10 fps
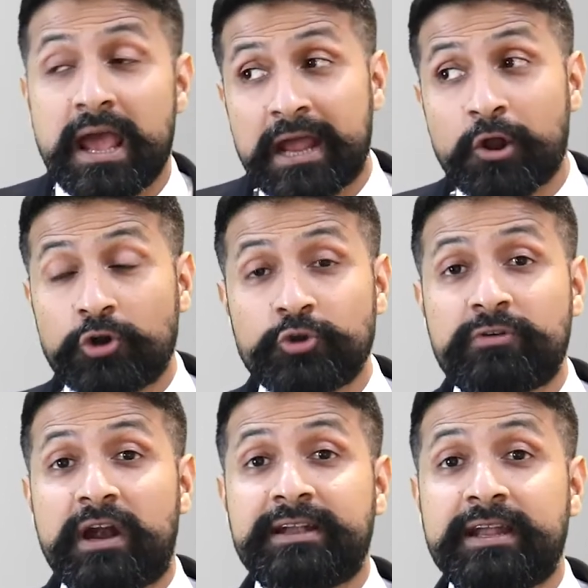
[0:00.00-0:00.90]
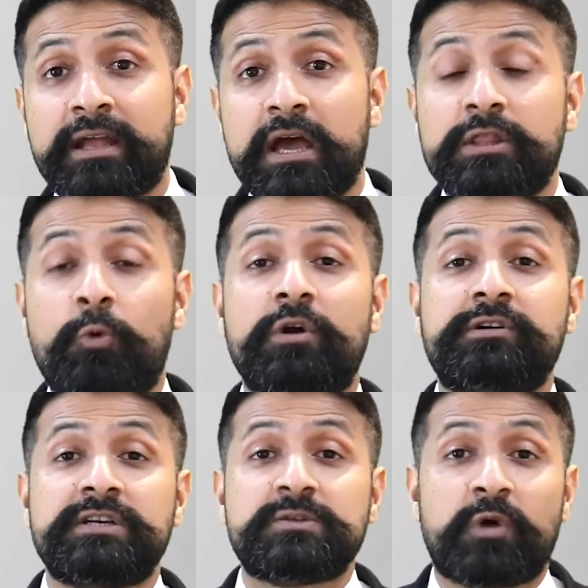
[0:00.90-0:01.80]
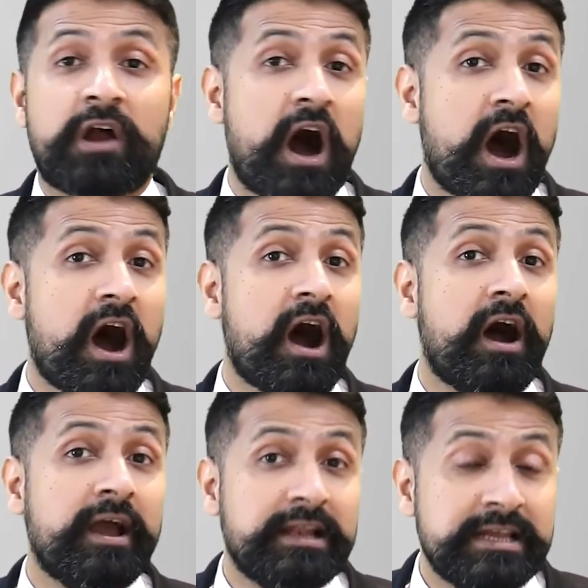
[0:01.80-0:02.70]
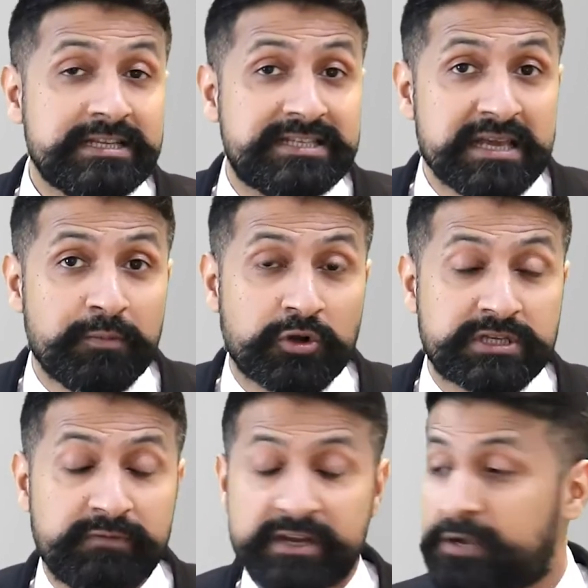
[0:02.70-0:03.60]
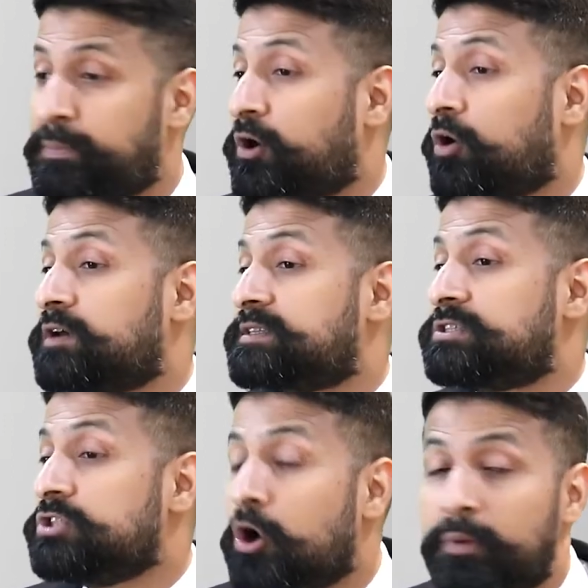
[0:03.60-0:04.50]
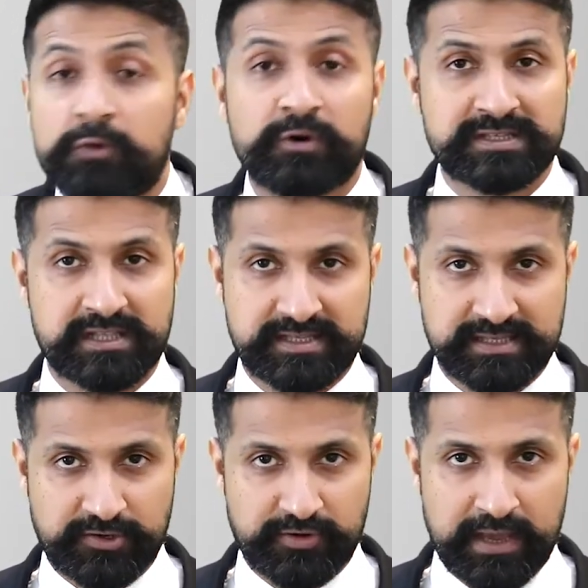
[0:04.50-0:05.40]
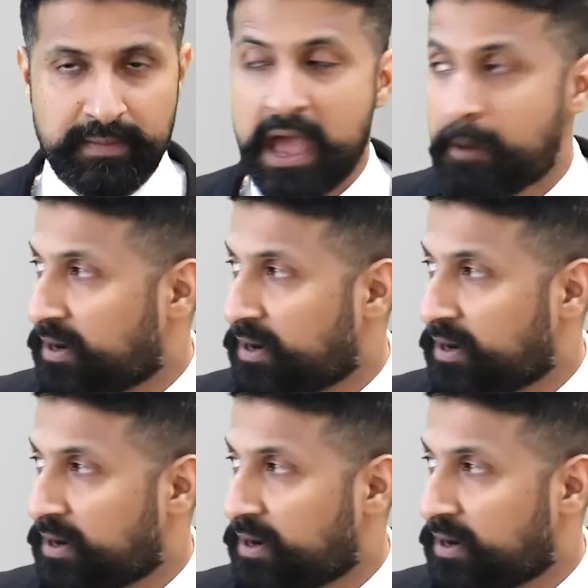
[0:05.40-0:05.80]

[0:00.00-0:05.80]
In Autocratic, the workers were highly demotivated because nobody was listening to them.